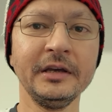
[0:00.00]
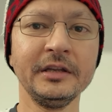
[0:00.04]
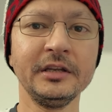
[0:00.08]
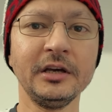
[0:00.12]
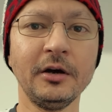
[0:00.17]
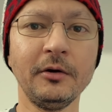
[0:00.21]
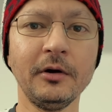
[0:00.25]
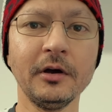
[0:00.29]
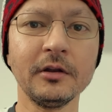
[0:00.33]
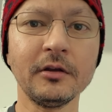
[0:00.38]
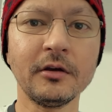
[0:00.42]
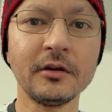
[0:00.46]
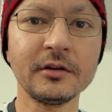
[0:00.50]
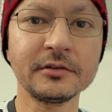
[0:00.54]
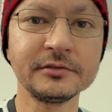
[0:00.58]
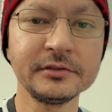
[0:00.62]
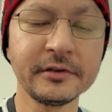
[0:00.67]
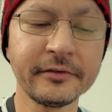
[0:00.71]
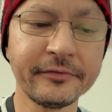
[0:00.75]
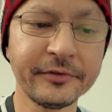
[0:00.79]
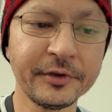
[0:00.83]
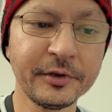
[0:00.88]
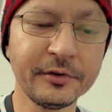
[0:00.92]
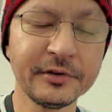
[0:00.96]
Now, a lot of
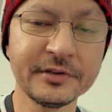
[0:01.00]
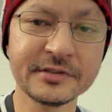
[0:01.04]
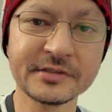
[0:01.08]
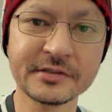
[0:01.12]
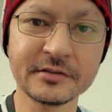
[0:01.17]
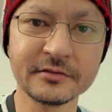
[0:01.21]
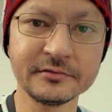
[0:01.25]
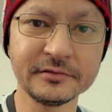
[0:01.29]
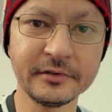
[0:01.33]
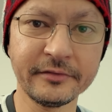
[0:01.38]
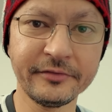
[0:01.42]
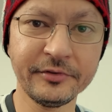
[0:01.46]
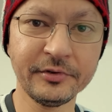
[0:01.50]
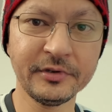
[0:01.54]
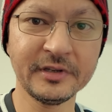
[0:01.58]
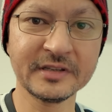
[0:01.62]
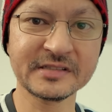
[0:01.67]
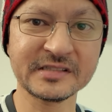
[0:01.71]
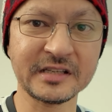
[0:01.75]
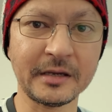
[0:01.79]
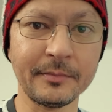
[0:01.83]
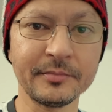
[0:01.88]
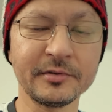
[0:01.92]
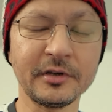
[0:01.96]
reviewers reviewed
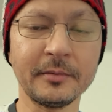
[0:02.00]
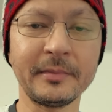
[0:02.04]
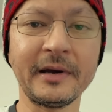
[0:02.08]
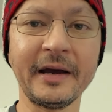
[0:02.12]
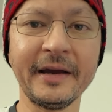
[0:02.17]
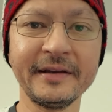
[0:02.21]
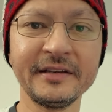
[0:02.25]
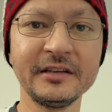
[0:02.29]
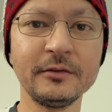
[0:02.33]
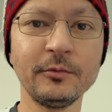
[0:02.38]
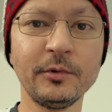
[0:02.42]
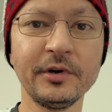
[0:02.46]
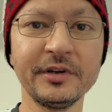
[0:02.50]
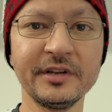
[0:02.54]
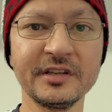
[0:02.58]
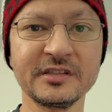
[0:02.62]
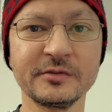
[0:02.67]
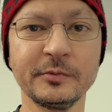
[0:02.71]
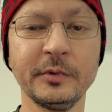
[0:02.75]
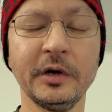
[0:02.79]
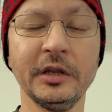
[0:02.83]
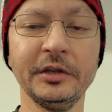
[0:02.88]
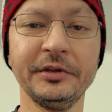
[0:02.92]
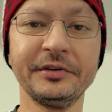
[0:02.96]
this laptop. I did one
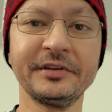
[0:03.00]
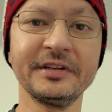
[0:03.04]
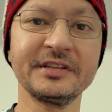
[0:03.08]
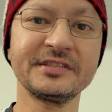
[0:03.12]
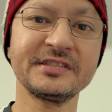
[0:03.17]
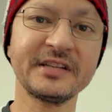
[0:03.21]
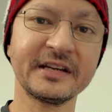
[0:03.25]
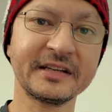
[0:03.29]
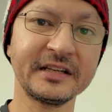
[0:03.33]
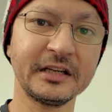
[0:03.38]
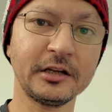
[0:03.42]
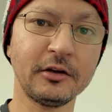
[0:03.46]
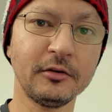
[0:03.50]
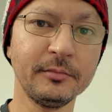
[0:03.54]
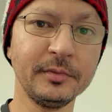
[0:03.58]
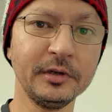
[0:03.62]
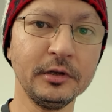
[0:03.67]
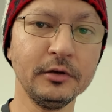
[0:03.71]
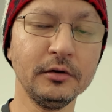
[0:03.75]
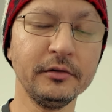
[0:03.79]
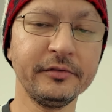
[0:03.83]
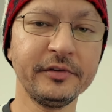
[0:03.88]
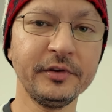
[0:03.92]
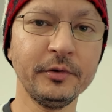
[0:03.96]
as well. You can check that out
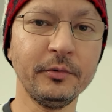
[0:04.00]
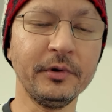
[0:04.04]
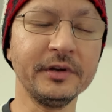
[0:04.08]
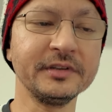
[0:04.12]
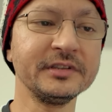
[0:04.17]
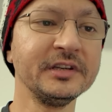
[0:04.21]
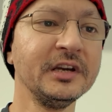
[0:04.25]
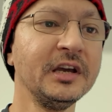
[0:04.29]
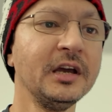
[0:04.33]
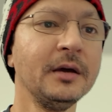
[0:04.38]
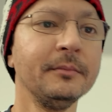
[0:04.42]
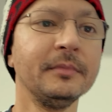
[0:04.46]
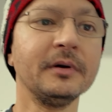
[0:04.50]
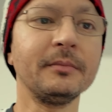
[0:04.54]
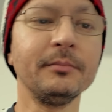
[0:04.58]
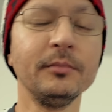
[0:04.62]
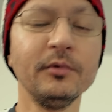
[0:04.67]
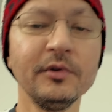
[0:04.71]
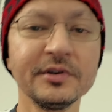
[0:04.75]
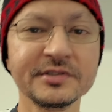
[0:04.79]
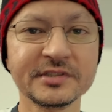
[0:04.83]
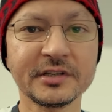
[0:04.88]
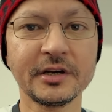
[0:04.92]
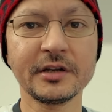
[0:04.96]
below if you want. But
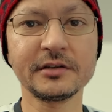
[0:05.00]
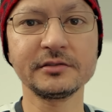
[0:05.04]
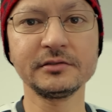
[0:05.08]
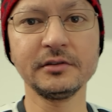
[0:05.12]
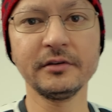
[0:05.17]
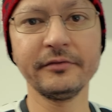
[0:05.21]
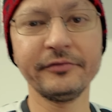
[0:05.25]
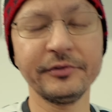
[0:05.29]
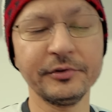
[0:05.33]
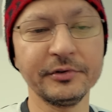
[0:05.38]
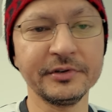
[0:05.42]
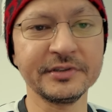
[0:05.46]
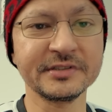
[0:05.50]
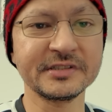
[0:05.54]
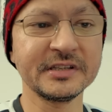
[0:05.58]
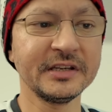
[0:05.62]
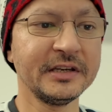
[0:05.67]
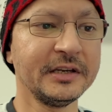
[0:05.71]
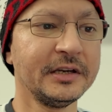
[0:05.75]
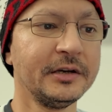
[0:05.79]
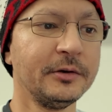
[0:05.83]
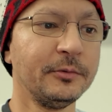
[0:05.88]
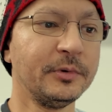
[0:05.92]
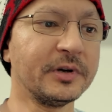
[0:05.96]
most other reviewers
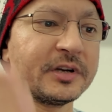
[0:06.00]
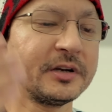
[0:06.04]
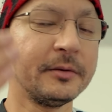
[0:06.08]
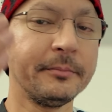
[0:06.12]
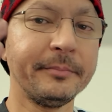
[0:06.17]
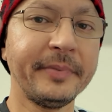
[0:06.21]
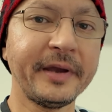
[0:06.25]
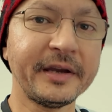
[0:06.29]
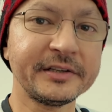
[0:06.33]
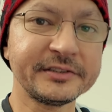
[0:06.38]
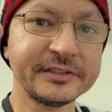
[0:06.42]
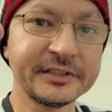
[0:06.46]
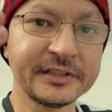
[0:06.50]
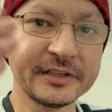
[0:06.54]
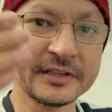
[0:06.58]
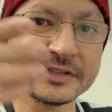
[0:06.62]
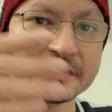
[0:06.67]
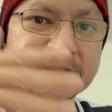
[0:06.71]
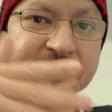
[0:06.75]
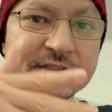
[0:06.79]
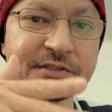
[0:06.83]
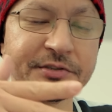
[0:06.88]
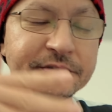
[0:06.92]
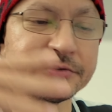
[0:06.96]
were comparing
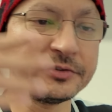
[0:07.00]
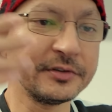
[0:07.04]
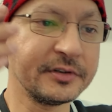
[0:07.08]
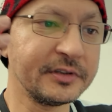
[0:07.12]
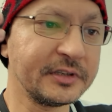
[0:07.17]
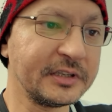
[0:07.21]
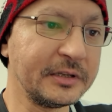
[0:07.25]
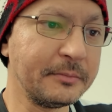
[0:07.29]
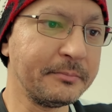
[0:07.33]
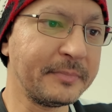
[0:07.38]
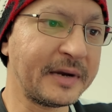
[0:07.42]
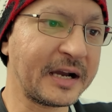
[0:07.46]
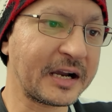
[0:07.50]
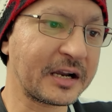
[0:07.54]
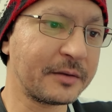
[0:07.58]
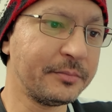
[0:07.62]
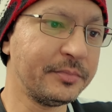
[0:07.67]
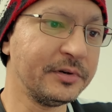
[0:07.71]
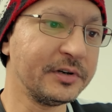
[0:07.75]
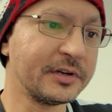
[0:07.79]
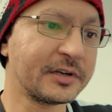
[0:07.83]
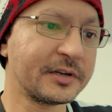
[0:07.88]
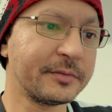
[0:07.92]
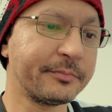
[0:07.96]
this to the
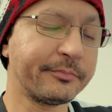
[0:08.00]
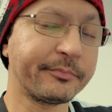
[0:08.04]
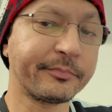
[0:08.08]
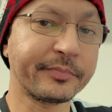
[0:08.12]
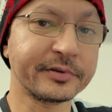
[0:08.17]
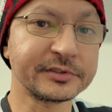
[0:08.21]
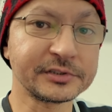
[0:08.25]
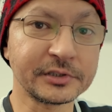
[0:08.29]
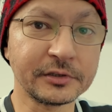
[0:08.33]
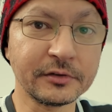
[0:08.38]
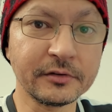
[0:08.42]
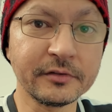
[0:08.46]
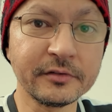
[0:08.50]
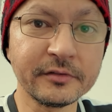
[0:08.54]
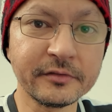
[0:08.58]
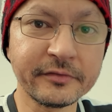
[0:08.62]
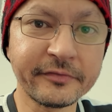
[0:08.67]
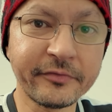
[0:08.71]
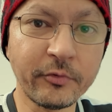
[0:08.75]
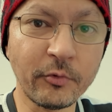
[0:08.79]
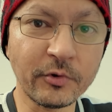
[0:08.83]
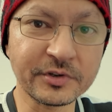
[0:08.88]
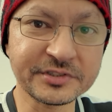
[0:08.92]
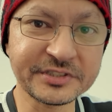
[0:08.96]
MacBook Pro
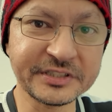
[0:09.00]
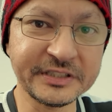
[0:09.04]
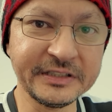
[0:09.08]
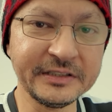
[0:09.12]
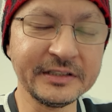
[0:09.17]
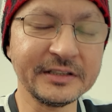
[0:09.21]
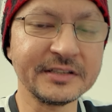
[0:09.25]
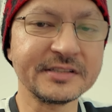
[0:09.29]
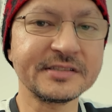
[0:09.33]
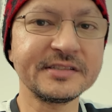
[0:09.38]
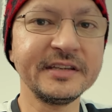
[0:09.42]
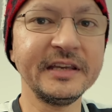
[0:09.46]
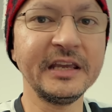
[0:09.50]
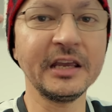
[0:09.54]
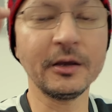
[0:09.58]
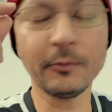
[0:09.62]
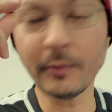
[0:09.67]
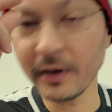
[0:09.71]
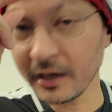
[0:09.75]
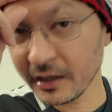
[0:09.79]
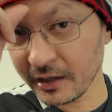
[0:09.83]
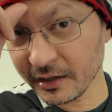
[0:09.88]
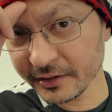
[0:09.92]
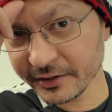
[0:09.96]
14 and saying,
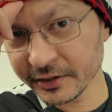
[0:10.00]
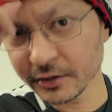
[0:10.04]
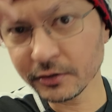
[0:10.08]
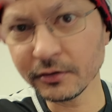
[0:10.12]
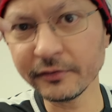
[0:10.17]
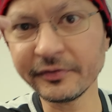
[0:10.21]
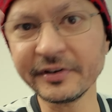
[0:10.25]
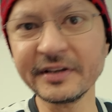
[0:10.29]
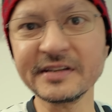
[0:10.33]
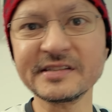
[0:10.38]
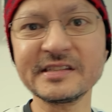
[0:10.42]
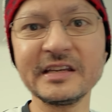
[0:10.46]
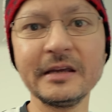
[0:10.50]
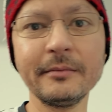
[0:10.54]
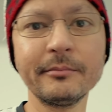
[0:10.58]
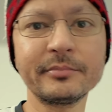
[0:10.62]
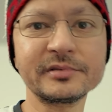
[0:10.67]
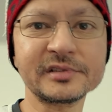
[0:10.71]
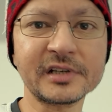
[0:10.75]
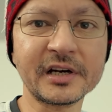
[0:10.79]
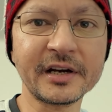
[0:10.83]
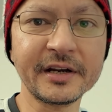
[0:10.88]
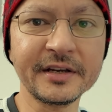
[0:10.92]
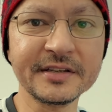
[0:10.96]
well, you know, for the same
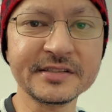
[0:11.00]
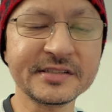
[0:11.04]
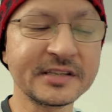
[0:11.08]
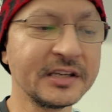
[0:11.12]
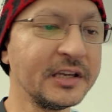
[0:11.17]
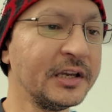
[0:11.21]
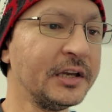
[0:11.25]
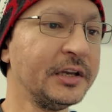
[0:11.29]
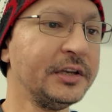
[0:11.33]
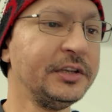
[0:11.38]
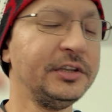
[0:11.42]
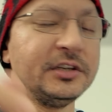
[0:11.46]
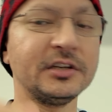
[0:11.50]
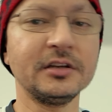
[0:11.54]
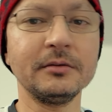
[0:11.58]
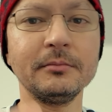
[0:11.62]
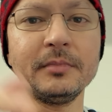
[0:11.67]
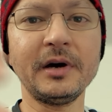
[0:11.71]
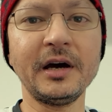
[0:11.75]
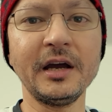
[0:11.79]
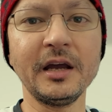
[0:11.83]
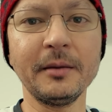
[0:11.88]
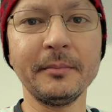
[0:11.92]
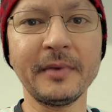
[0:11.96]
price, you can
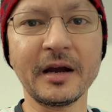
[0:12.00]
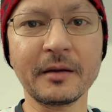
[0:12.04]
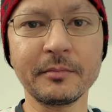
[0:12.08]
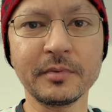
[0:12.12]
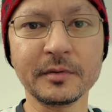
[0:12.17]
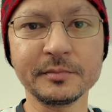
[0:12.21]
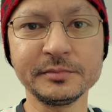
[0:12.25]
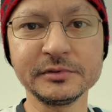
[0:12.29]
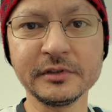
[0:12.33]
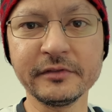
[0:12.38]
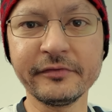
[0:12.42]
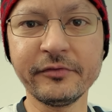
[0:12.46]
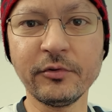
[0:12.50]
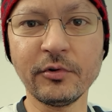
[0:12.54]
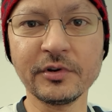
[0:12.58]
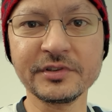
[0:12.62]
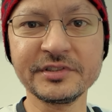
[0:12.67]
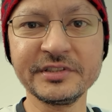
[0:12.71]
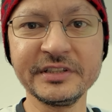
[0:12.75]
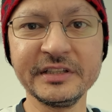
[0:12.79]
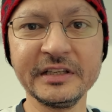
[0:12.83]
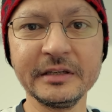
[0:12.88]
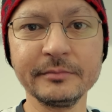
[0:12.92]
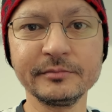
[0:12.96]
buy a MacBook Pro
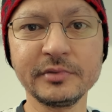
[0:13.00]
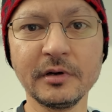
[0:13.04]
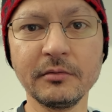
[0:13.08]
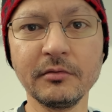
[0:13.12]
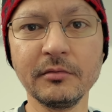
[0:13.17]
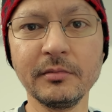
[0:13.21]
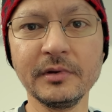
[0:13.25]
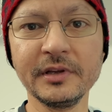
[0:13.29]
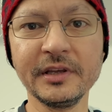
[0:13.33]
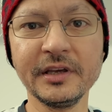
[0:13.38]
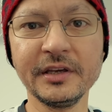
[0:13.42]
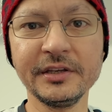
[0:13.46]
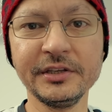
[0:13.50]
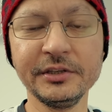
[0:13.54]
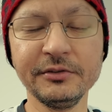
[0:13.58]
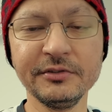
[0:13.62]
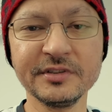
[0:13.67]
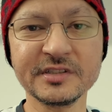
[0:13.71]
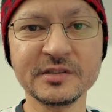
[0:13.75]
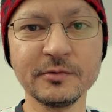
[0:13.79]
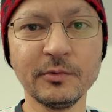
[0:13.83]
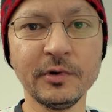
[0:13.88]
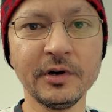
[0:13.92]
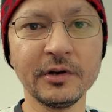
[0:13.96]
14, probably a
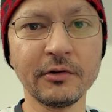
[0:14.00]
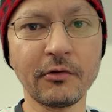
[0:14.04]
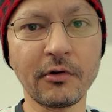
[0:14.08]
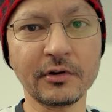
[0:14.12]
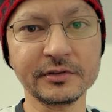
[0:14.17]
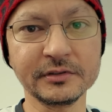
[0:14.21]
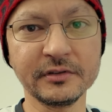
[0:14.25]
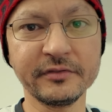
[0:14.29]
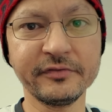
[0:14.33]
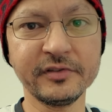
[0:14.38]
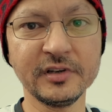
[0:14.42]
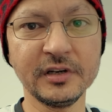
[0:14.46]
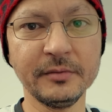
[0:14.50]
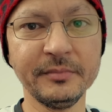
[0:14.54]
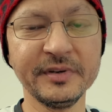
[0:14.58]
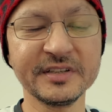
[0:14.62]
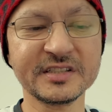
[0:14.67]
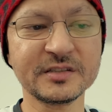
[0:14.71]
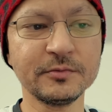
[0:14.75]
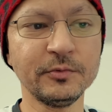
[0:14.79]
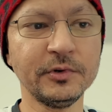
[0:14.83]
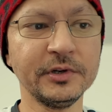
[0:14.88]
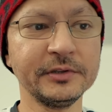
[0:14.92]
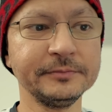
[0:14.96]
used one or a
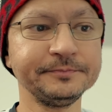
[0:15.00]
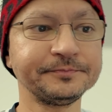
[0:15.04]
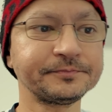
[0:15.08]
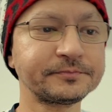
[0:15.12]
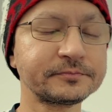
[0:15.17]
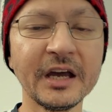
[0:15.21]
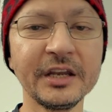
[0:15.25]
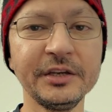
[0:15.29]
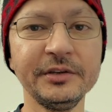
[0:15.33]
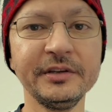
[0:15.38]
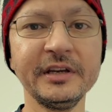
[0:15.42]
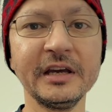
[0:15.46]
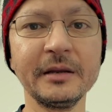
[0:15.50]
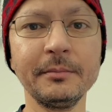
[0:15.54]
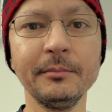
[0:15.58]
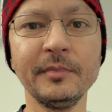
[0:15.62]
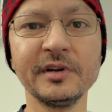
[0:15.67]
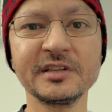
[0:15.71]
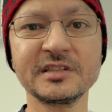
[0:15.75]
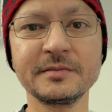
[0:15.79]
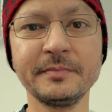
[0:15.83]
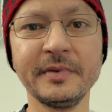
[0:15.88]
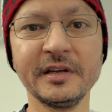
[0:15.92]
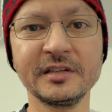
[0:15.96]
refurbished one, and you get
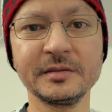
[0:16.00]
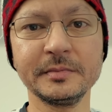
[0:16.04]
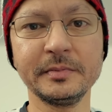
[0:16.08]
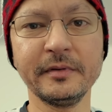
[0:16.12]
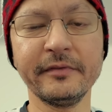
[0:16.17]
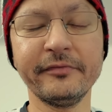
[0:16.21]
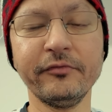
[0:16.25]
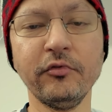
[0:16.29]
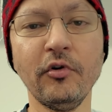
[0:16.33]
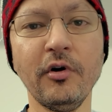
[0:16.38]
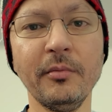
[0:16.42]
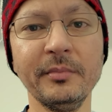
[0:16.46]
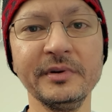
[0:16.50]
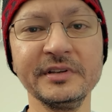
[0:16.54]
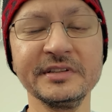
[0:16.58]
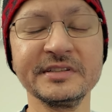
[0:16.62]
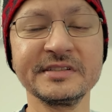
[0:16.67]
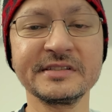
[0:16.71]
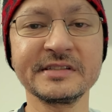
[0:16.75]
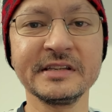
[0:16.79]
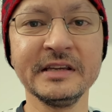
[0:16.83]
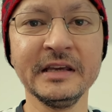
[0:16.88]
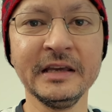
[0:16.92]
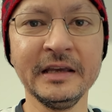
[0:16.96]
much better
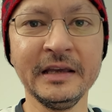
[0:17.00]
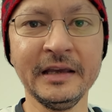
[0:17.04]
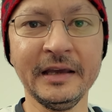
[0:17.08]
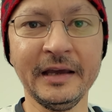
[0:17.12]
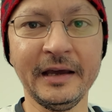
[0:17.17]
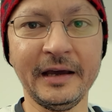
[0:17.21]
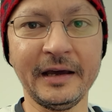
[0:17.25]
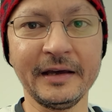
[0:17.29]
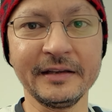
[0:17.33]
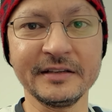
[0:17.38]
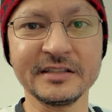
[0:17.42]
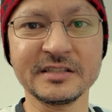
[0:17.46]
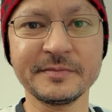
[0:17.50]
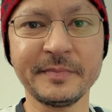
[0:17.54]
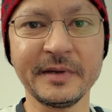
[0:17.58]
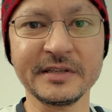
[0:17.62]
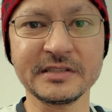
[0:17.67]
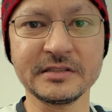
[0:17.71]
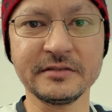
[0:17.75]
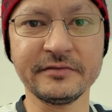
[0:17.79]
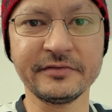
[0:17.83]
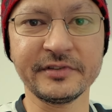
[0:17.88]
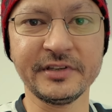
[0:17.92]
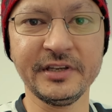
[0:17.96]
performance and
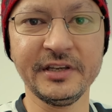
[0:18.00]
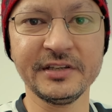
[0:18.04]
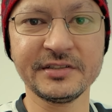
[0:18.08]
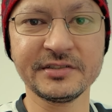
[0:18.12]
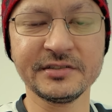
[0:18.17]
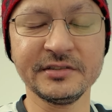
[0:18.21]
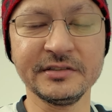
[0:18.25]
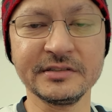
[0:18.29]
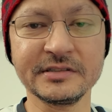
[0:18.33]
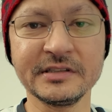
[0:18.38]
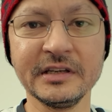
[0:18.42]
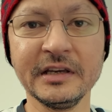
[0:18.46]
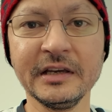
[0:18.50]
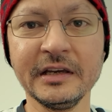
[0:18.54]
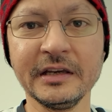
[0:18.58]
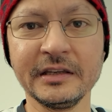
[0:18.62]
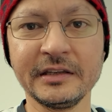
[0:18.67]
specifications.